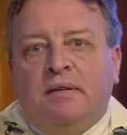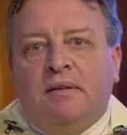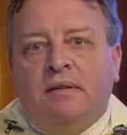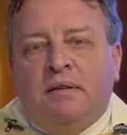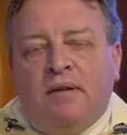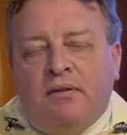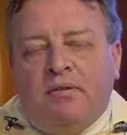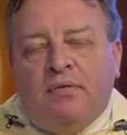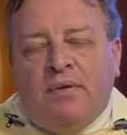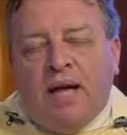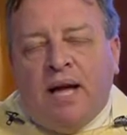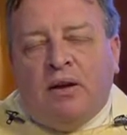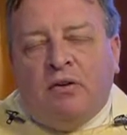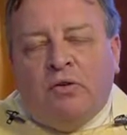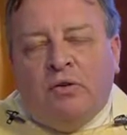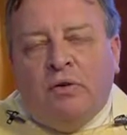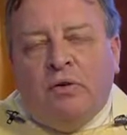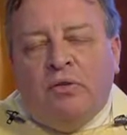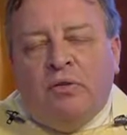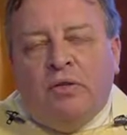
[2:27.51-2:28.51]
In fact,
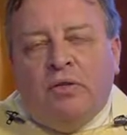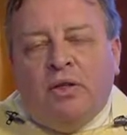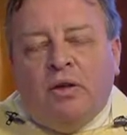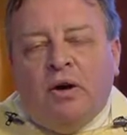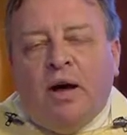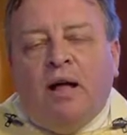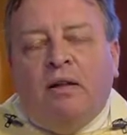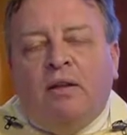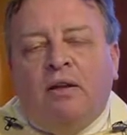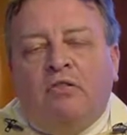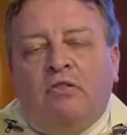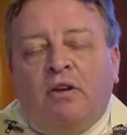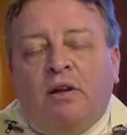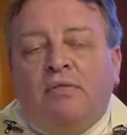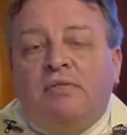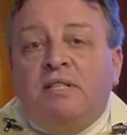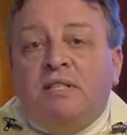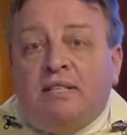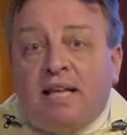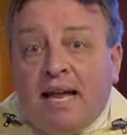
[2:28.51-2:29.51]
good theology of
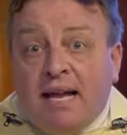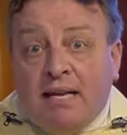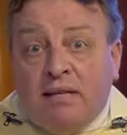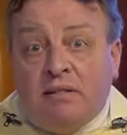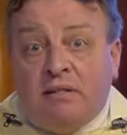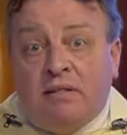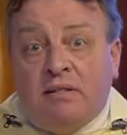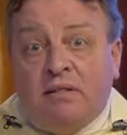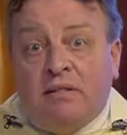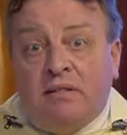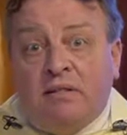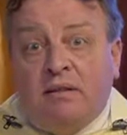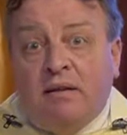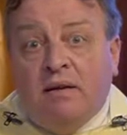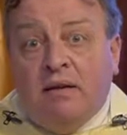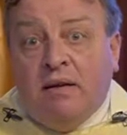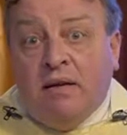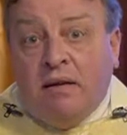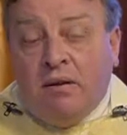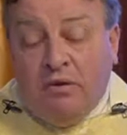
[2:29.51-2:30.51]
saints
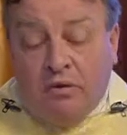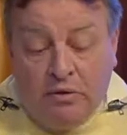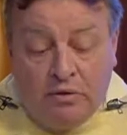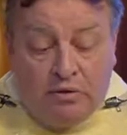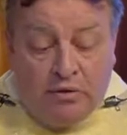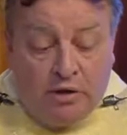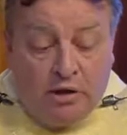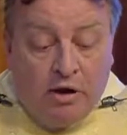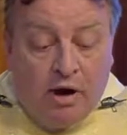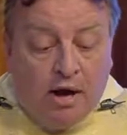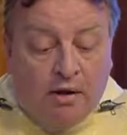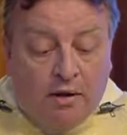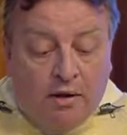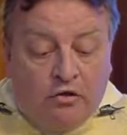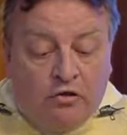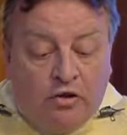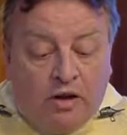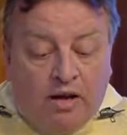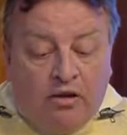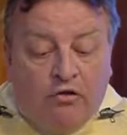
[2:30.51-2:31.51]
and good
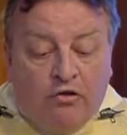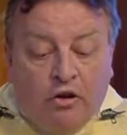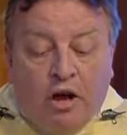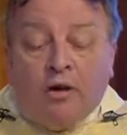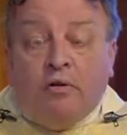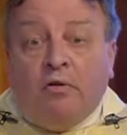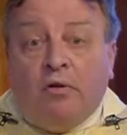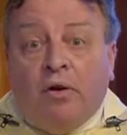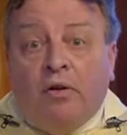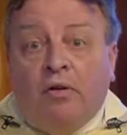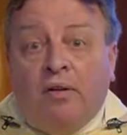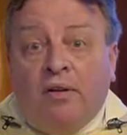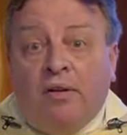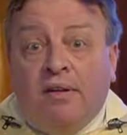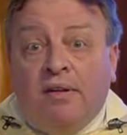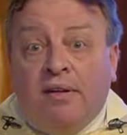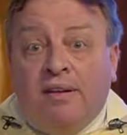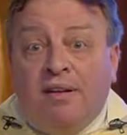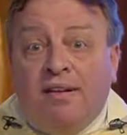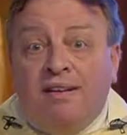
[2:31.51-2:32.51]
theology in general
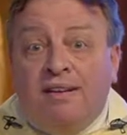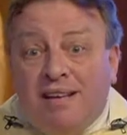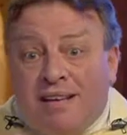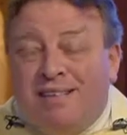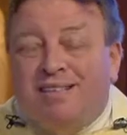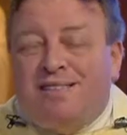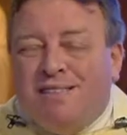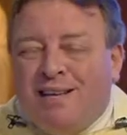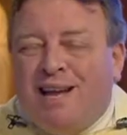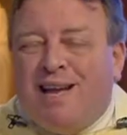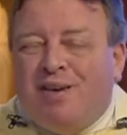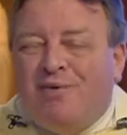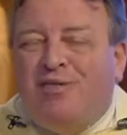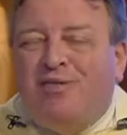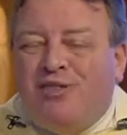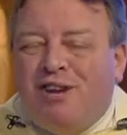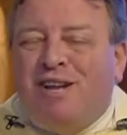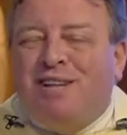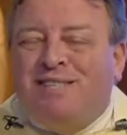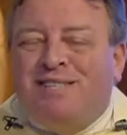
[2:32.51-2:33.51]
needs to have
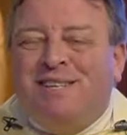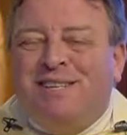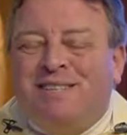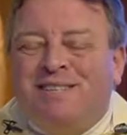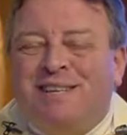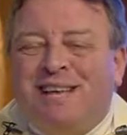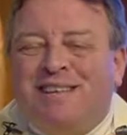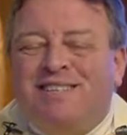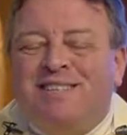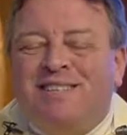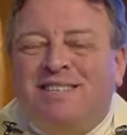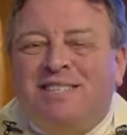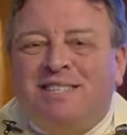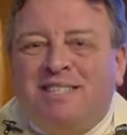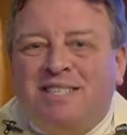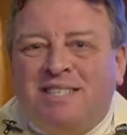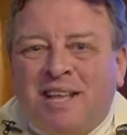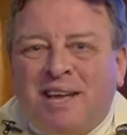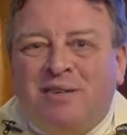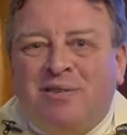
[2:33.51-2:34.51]
Jesus as the
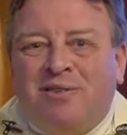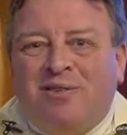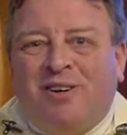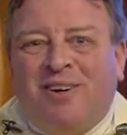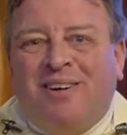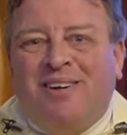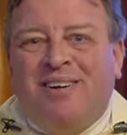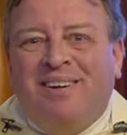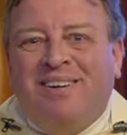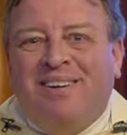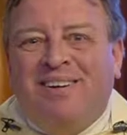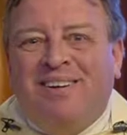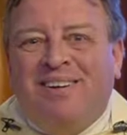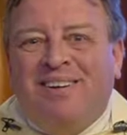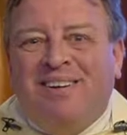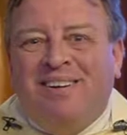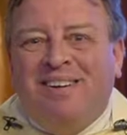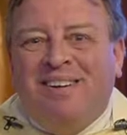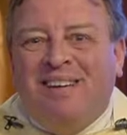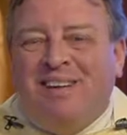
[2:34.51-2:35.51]
center.
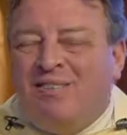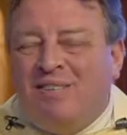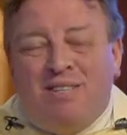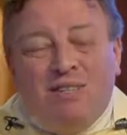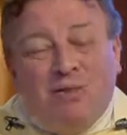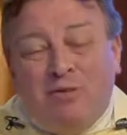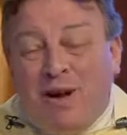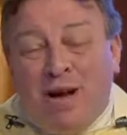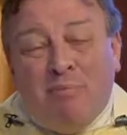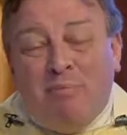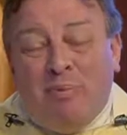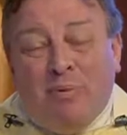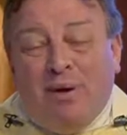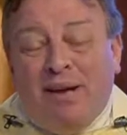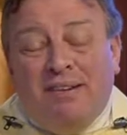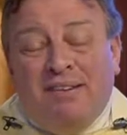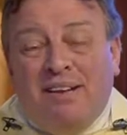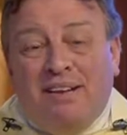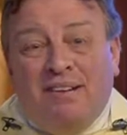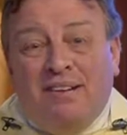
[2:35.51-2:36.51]
If it's not
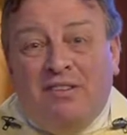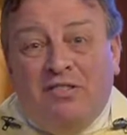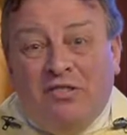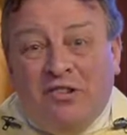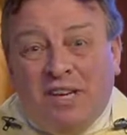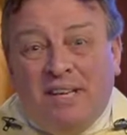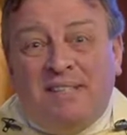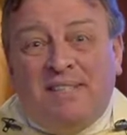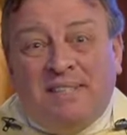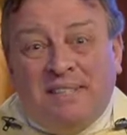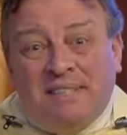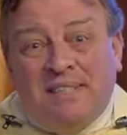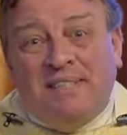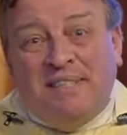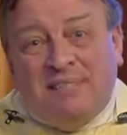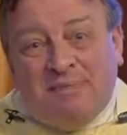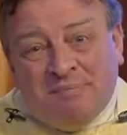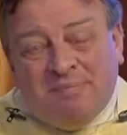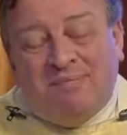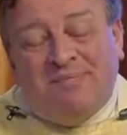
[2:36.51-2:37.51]
pointing to Jesus,
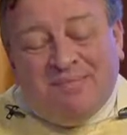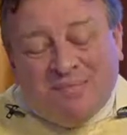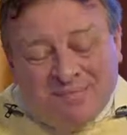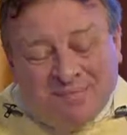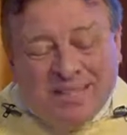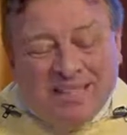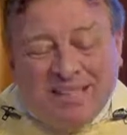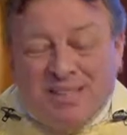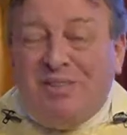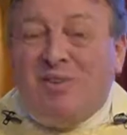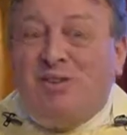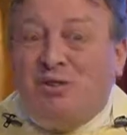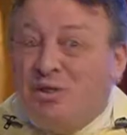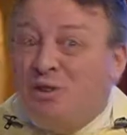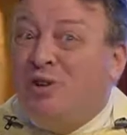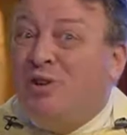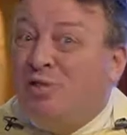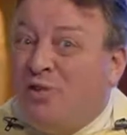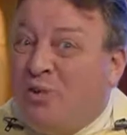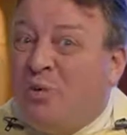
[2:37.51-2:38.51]
it is
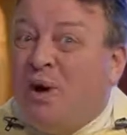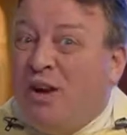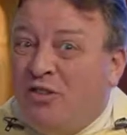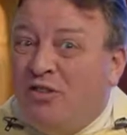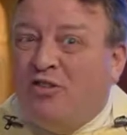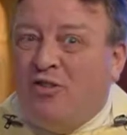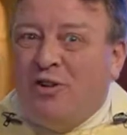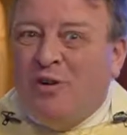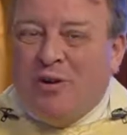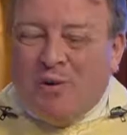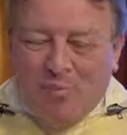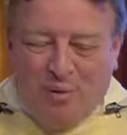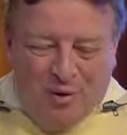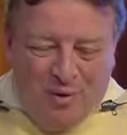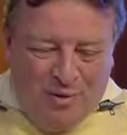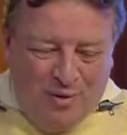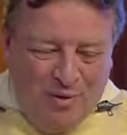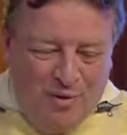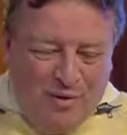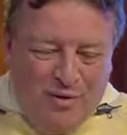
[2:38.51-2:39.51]
sort of questionable
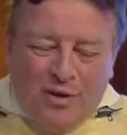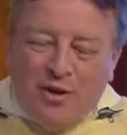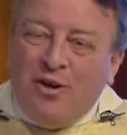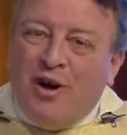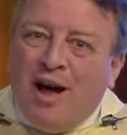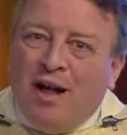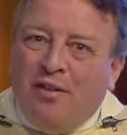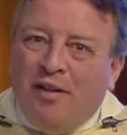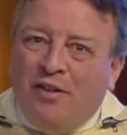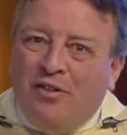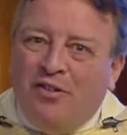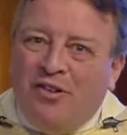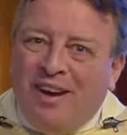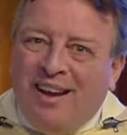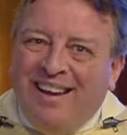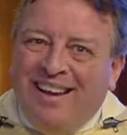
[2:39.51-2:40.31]
theology.